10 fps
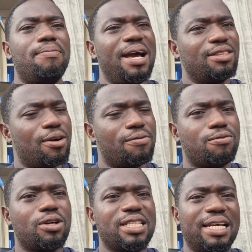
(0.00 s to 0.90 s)
part
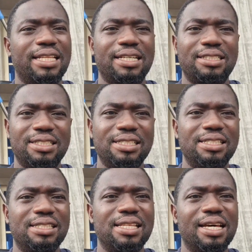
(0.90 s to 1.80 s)
of what I now
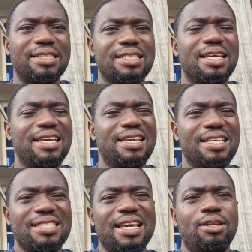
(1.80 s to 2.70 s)
did is that
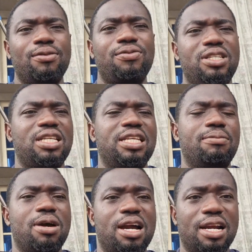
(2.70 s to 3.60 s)
instead of feeding
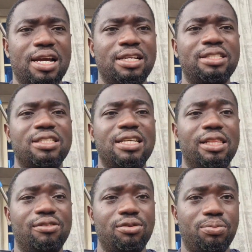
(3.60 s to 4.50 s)
them around
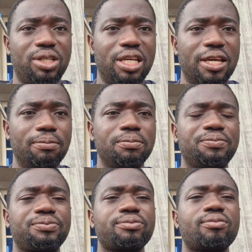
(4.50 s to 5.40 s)
11 p.m.,
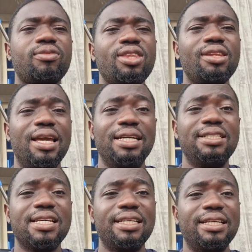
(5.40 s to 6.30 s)
I
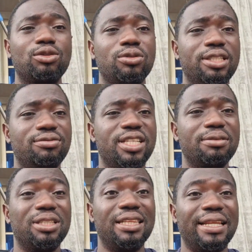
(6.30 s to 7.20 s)
decided to give
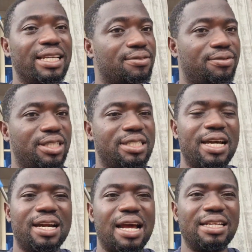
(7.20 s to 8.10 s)
them the last
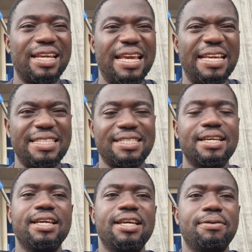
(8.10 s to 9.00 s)
feed around 8
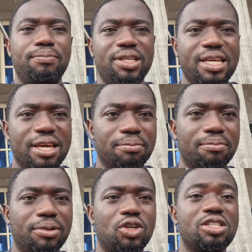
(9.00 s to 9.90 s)
p.m.
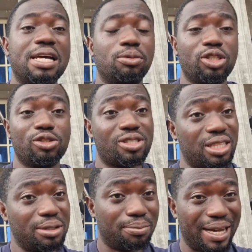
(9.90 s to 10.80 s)
because I'm going to
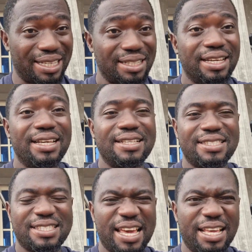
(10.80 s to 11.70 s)
sleep by
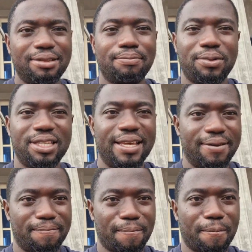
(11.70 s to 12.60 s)
10
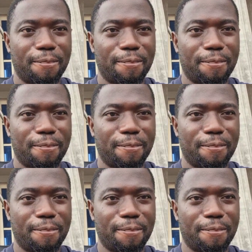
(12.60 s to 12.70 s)
p.m.